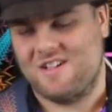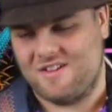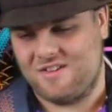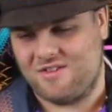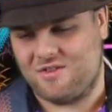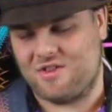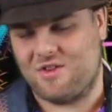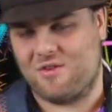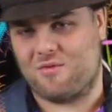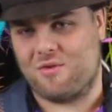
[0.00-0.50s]

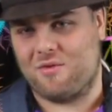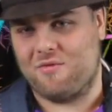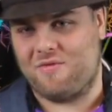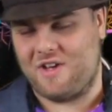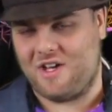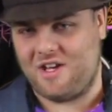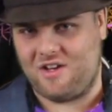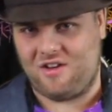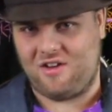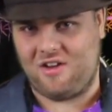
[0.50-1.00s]
the
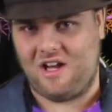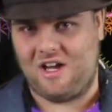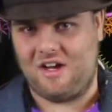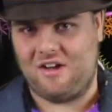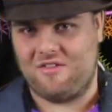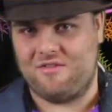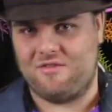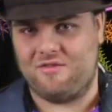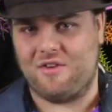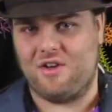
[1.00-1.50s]
reveal
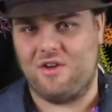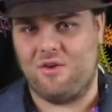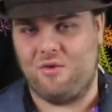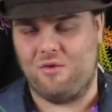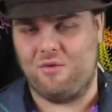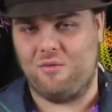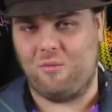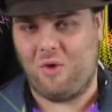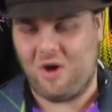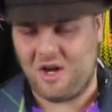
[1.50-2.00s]
of
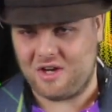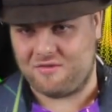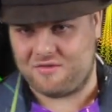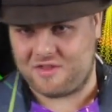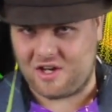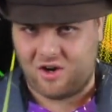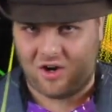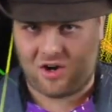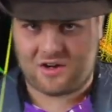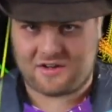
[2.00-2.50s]
one of
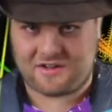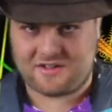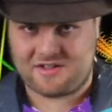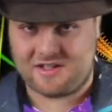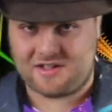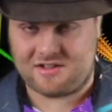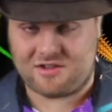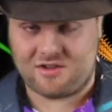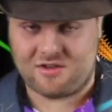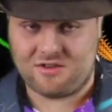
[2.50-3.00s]
the Arc
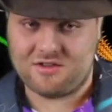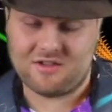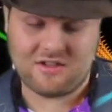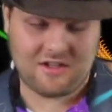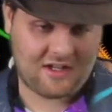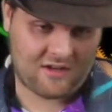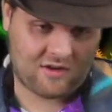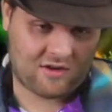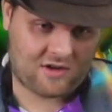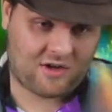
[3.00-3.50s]
sisters
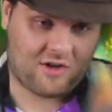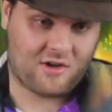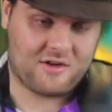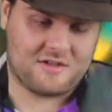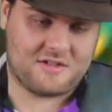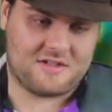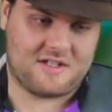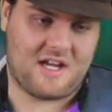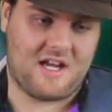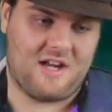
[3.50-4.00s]
in her
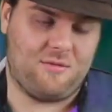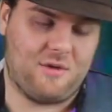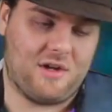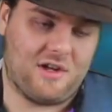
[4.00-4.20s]
current state.